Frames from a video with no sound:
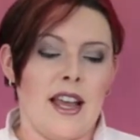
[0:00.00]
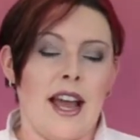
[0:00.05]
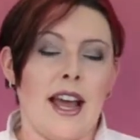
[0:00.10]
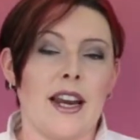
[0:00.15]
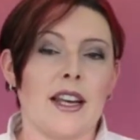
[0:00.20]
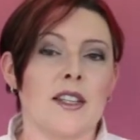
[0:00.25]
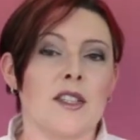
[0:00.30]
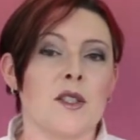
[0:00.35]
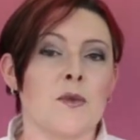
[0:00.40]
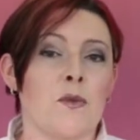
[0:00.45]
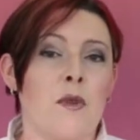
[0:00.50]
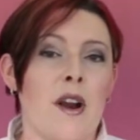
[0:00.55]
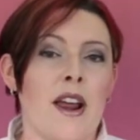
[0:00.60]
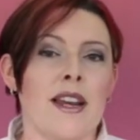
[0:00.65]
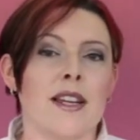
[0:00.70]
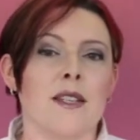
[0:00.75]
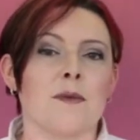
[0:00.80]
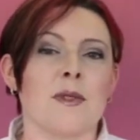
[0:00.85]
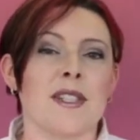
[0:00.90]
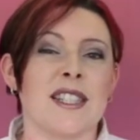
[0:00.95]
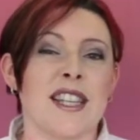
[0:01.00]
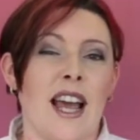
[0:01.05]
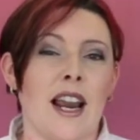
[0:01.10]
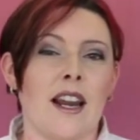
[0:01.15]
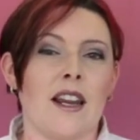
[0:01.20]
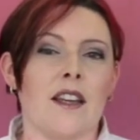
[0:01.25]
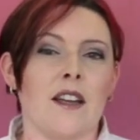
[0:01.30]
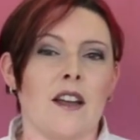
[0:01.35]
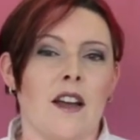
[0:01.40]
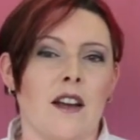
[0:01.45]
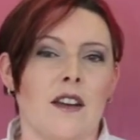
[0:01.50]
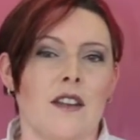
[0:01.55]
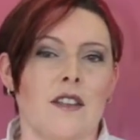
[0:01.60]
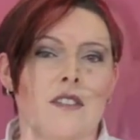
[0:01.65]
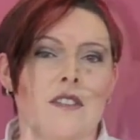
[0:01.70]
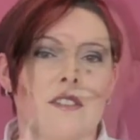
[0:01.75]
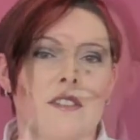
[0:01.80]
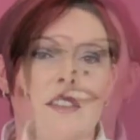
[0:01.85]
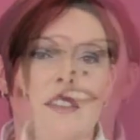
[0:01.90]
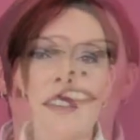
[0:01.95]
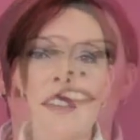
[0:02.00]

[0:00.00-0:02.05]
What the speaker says: and it sprays metallic colours.